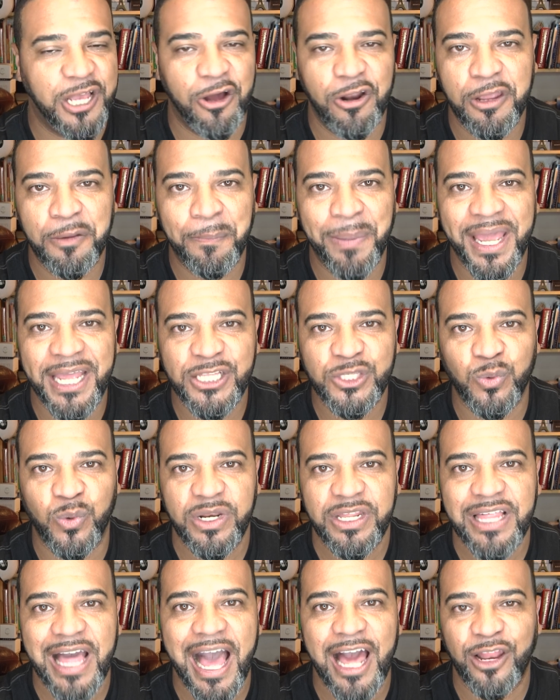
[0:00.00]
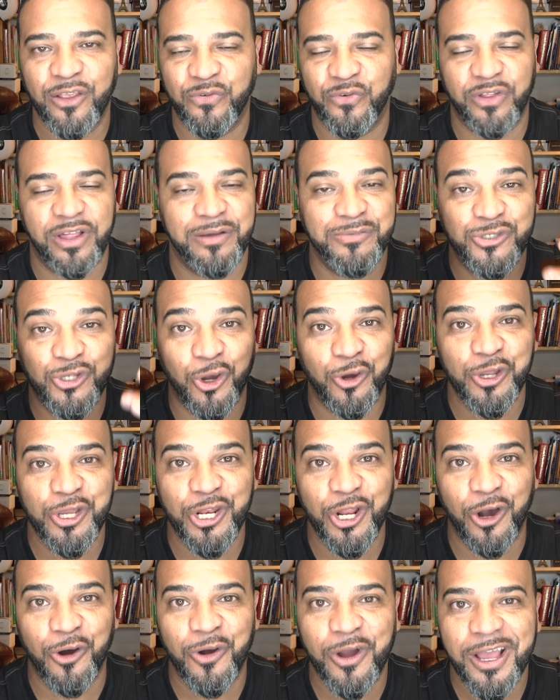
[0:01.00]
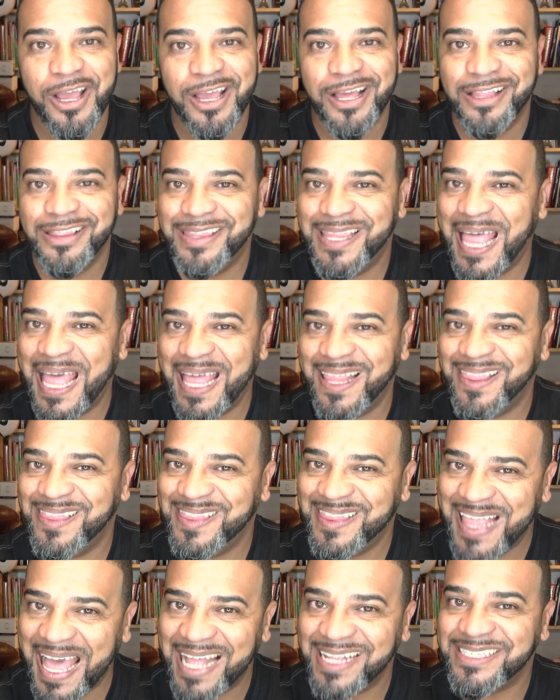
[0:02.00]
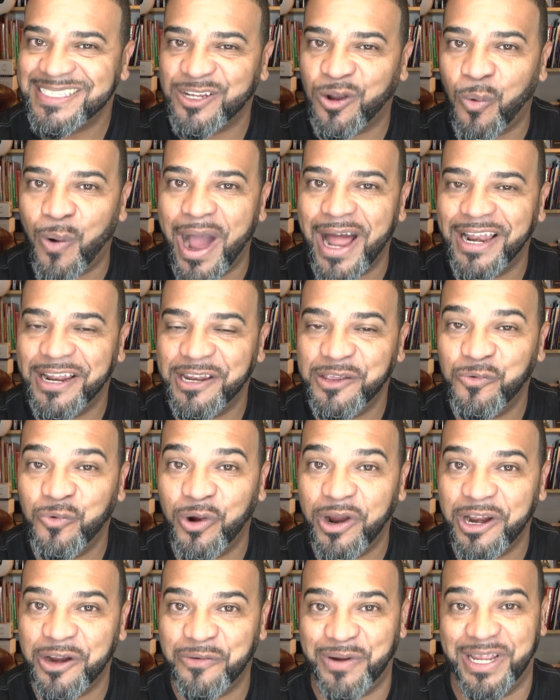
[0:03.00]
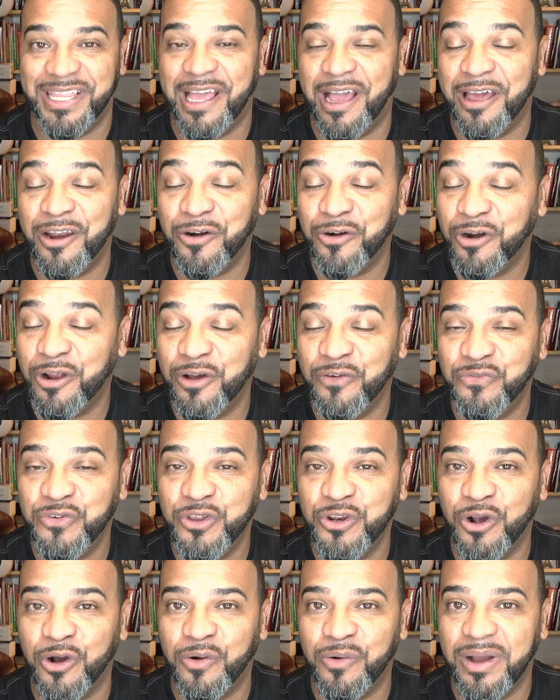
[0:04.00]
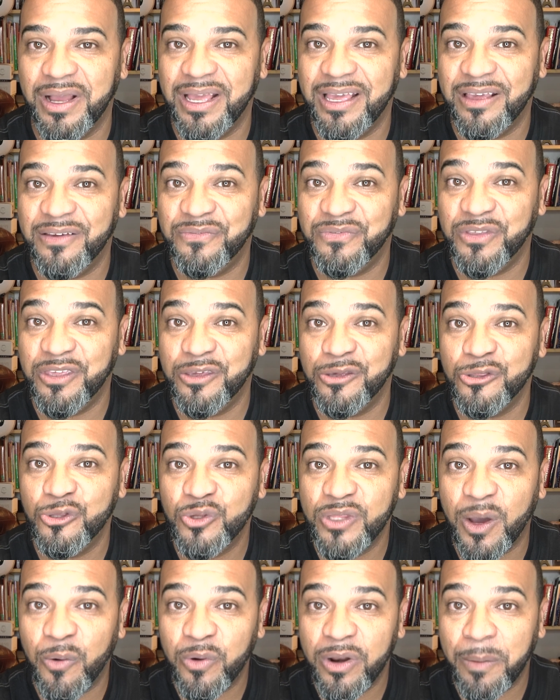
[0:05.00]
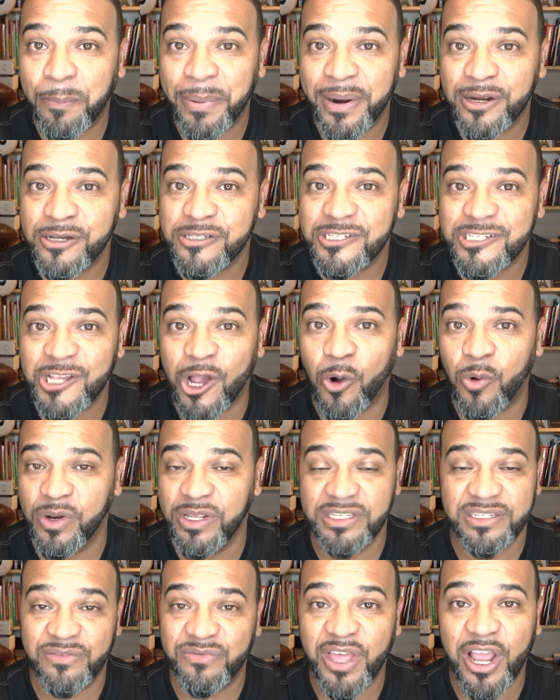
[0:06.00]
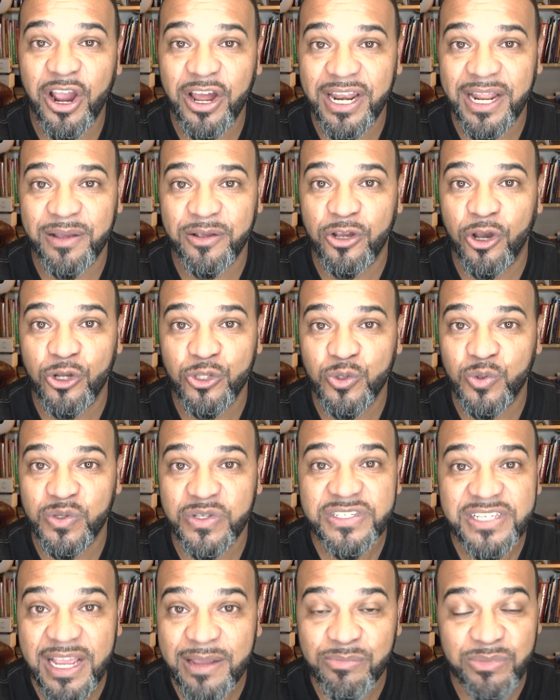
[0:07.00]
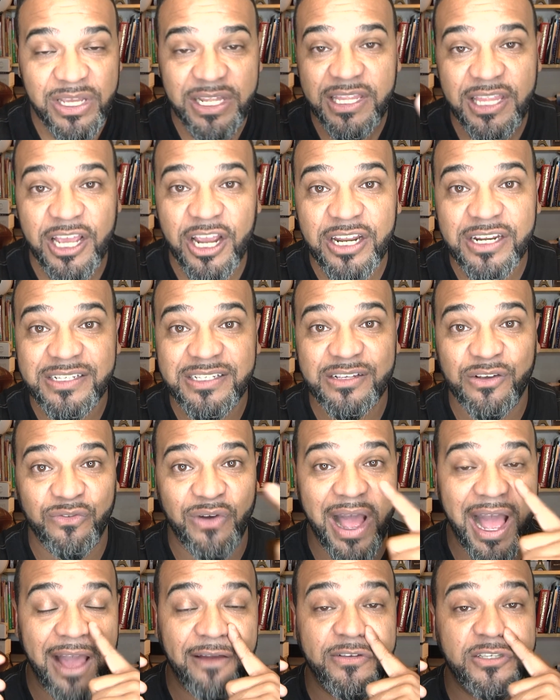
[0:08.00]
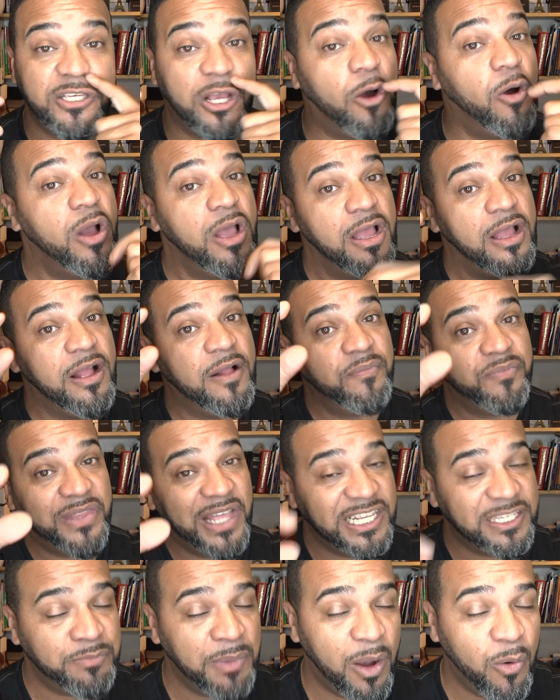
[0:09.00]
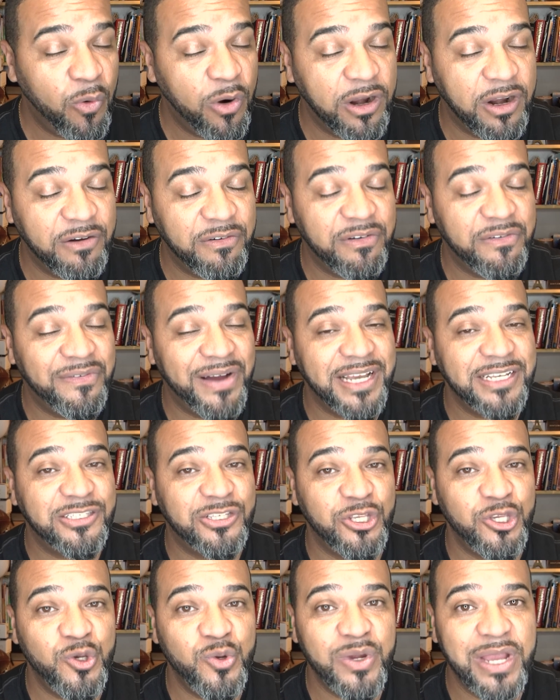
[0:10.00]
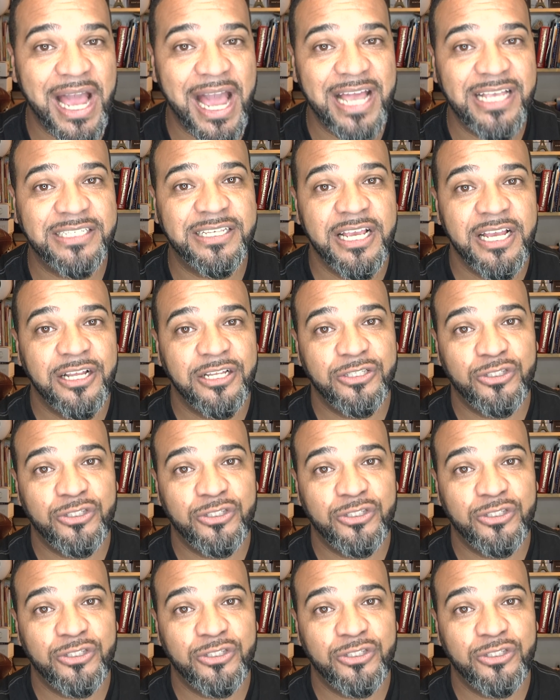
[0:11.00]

I only paid $20 for them, so that's quality work right there. I don't know if if you do that with a pair of Sonys, if they're gonna go through the same thing, they're gonna survive. So that's my word of advice to you guys.